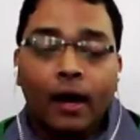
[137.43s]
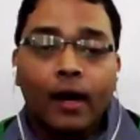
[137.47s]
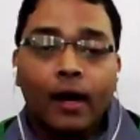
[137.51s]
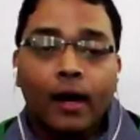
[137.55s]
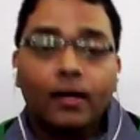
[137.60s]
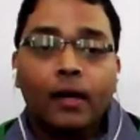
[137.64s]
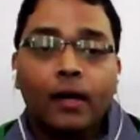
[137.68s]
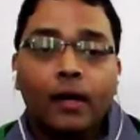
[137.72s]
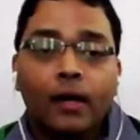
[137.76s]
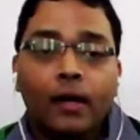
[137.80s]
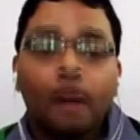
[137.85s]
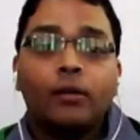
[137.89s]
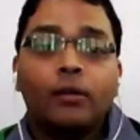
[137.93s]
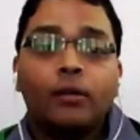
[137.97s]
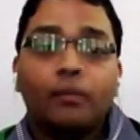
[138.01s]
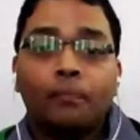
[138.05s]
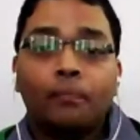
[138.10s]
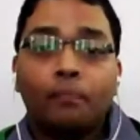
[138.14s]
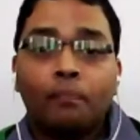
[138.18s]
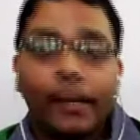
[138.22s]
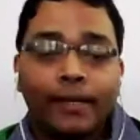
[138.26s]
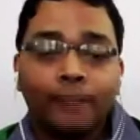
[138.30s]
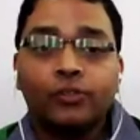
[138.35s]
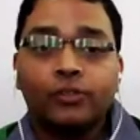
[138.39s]
planning to
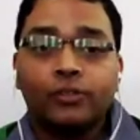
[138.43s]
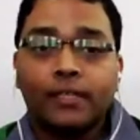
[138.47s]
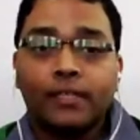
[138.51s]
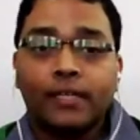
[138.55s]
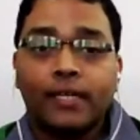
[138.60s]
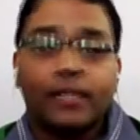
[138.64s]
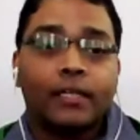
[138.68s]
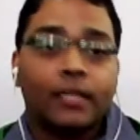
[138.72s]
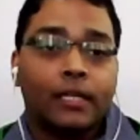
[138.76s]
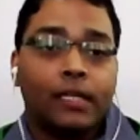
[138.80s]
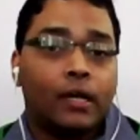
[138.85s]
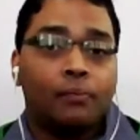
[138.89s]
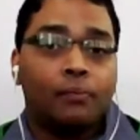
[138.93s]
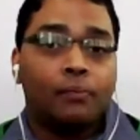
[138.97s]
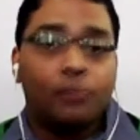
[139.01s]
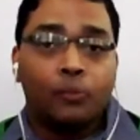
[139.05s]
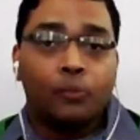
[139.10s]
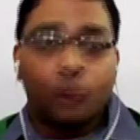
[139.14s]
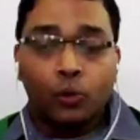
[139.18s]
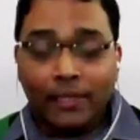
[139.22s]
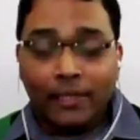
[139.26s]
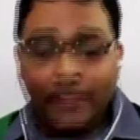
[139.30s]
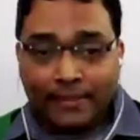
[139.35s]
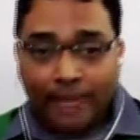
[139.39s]
get in our board
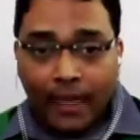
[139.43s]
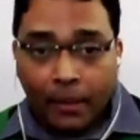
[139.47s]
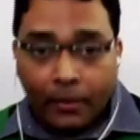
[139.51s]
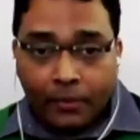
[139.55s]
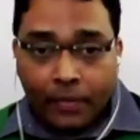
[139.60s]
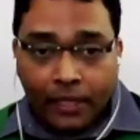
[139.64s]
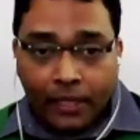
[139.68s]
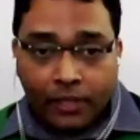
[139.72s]
examination,